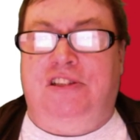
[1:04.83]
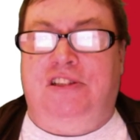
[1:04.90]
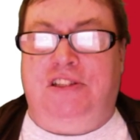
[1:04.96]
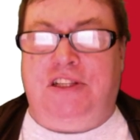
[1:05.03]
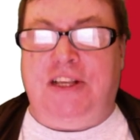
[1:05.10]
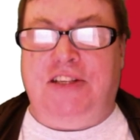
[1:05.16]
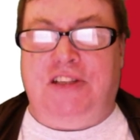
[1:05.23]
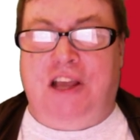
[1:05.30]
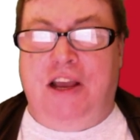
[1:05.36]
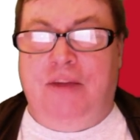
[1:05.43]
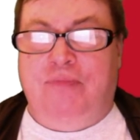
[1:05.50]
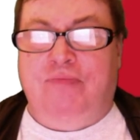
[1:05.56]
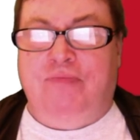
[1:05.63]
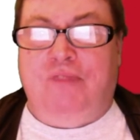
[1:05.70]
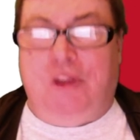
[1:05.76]
teaser,
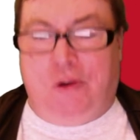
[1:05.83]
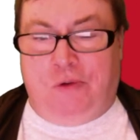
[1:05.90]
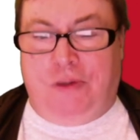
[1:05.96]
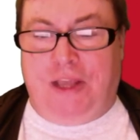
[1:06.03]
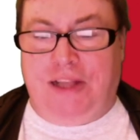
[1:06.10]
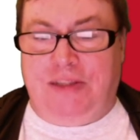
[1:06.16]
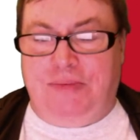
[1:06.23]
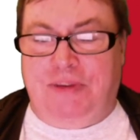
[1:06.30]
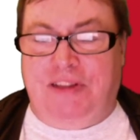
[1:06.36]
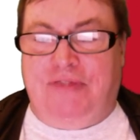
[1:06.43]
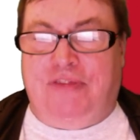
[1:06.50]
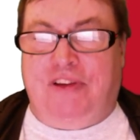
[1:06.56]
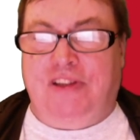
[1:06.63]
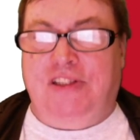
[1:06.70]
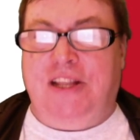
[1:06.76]
you'll get to be the
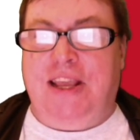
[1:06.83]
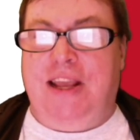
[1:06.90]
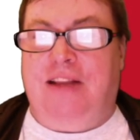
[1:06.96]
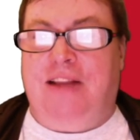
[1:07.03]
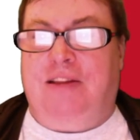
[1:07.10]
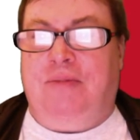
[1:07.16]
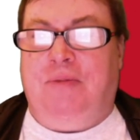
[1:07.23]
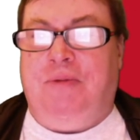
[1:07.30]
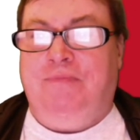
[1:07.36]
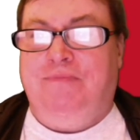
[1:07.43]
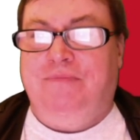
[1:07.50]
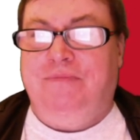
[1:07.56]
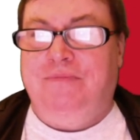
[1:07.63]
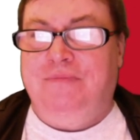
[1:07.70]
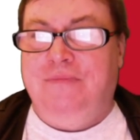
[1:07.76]
first to hear them.
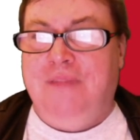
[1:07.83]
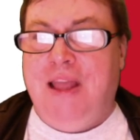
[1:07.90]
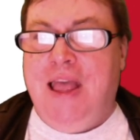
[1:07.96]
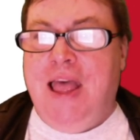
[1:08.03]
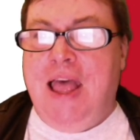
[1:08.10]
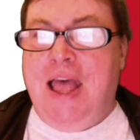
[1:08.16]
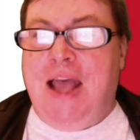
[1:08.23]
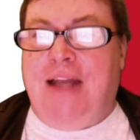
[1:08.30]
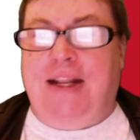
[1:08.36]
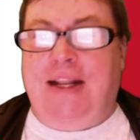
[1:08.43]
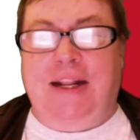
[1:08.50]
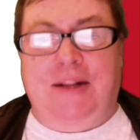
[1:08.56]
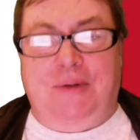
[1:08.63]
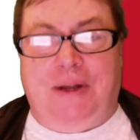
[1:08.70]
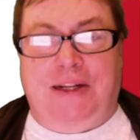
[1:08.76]
At
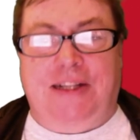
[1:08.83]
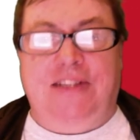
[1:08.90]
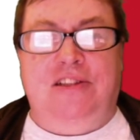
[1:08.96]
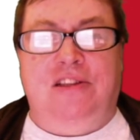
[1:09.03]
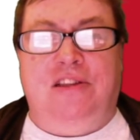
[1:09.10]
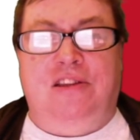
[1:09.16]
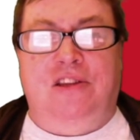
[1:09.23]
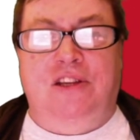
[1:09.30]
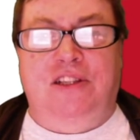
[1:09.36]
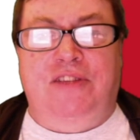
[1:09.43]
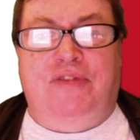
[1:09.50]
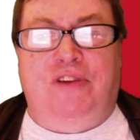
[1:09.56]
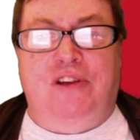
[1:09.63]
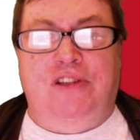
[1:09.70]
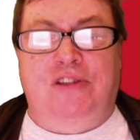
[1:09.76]
any rate, it's the
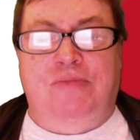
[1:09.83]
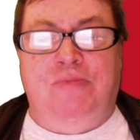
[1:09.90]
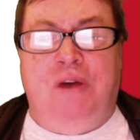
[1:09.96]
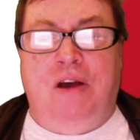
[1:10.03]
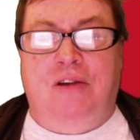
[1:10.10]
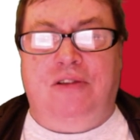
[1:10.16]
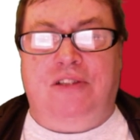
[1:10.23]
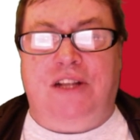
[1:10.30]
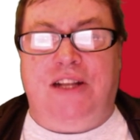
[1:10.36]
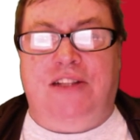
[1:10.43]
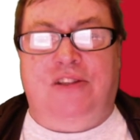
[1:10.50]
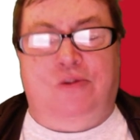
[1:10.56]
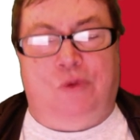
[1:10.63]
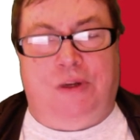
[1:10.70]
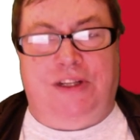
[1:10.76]
31st of March,
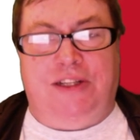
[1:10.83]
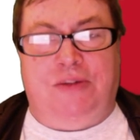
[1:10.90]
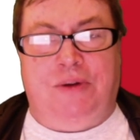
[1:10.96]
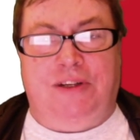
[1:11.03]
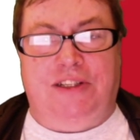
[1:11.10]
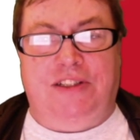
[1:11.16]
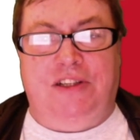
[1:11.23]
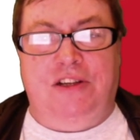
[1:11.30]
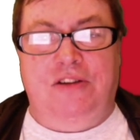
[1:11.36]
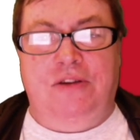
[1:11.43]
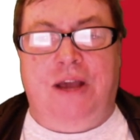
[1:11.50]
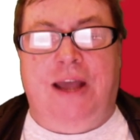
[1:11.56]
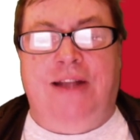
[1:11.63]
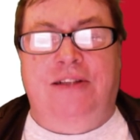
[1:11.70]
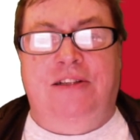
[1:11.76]
it's 2022,
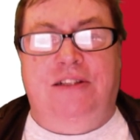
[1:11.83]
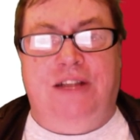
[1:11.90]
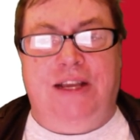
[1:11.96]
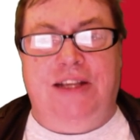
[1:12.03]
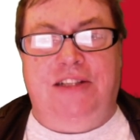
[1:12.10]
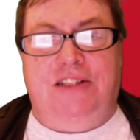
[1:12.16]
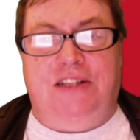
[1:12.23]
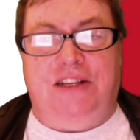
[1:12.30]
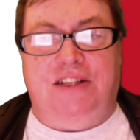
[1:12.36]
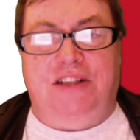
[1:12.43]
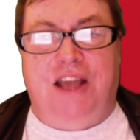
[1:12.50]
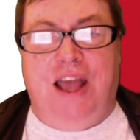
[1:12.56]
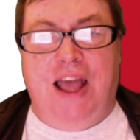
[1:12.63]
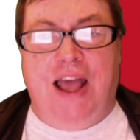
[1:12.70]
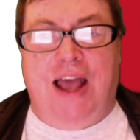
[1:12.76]
and today's
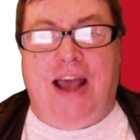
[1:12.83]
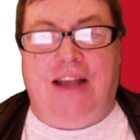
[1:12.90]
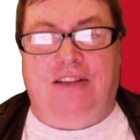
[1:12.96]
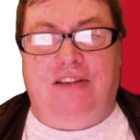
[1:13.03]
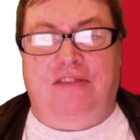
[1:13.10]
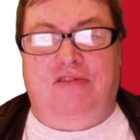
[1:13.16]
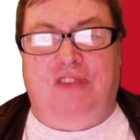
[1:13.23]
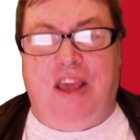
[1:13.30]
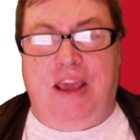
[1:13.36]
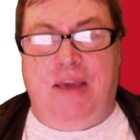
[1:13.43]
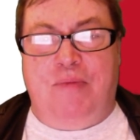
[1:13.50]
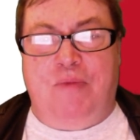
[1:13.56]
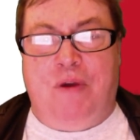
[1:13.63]
teaser has a theme.